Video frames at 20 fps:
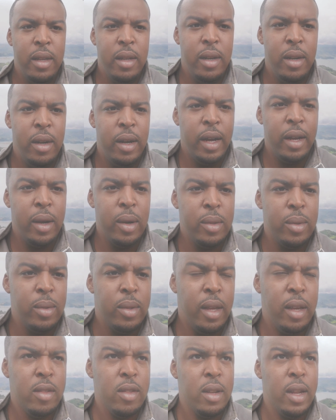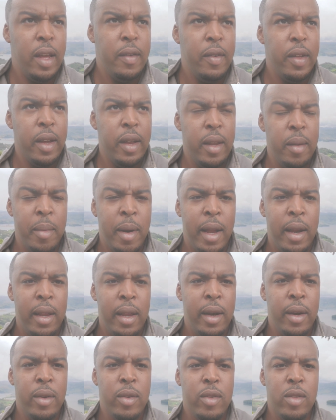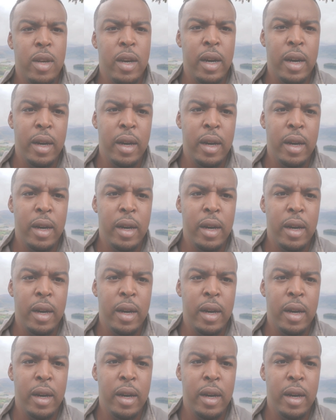You know, I go through things in life like anybody else.